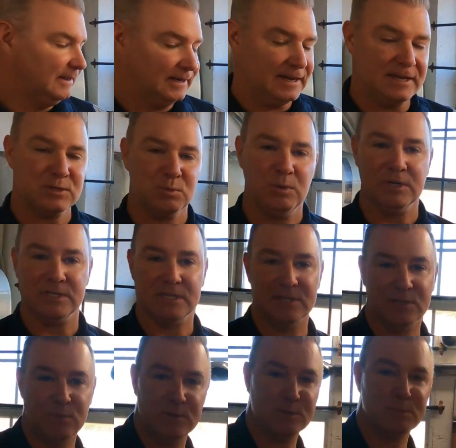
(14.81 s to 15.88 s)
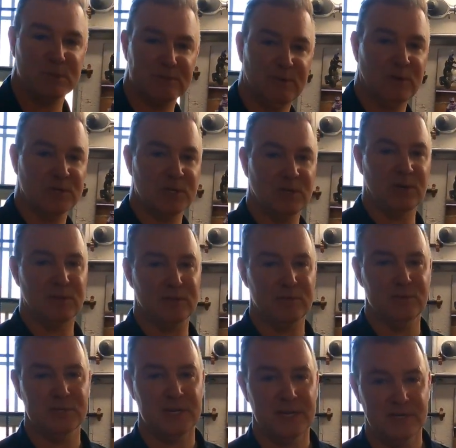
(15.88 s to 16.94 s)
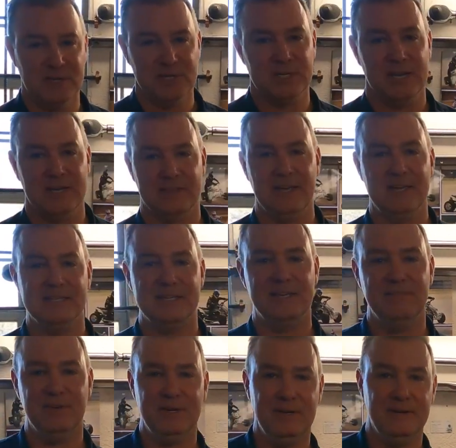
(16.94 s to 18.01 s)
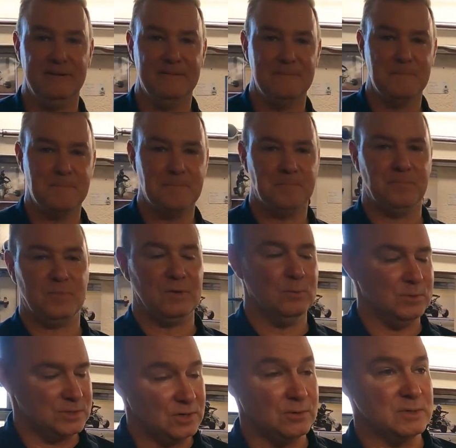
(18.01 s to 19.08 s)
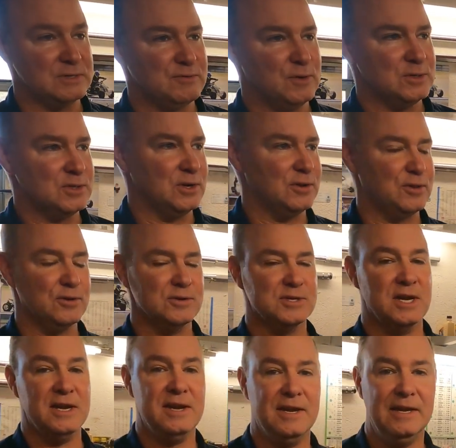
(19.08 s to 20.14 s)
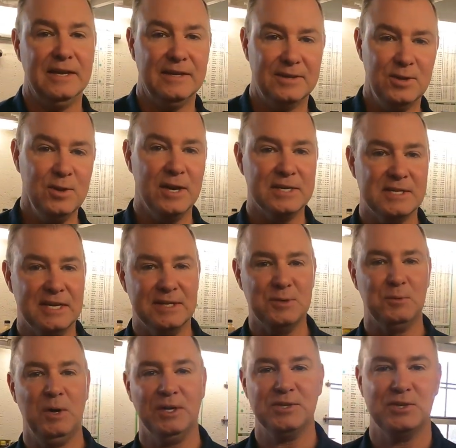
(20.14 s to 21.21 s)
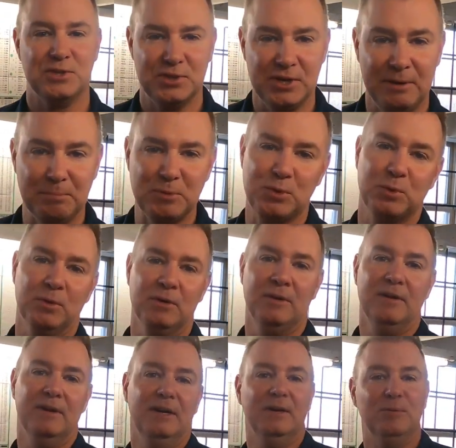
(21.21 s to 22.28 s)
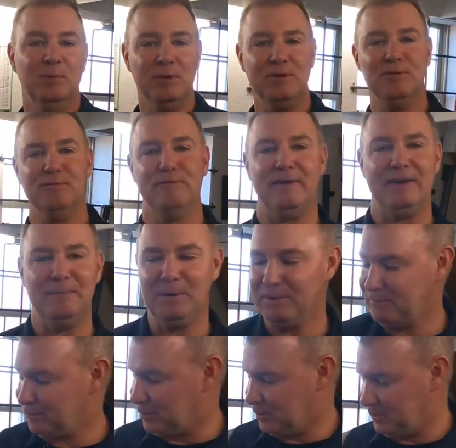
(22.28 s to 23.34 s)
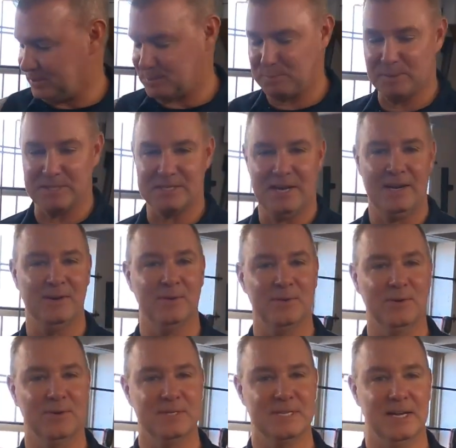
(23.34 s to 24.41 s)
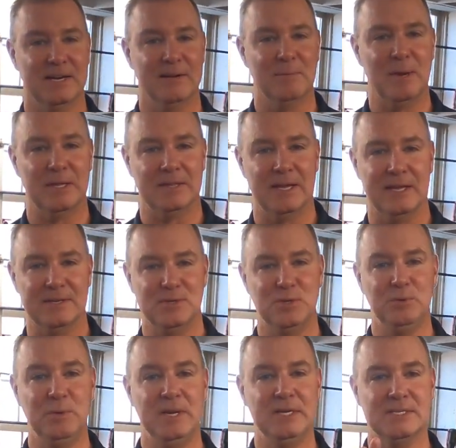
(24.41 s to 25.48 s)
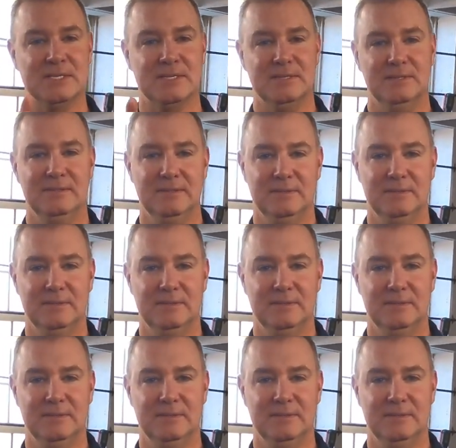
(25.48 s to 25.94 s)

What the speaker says: And guess what? Since Christmas falls on a Thursday, just like Thanksgiving, which always falls on a Thursday, you guys get to watch the shop tour with your family for Christmas. I know you're excited about that. 2 weeks.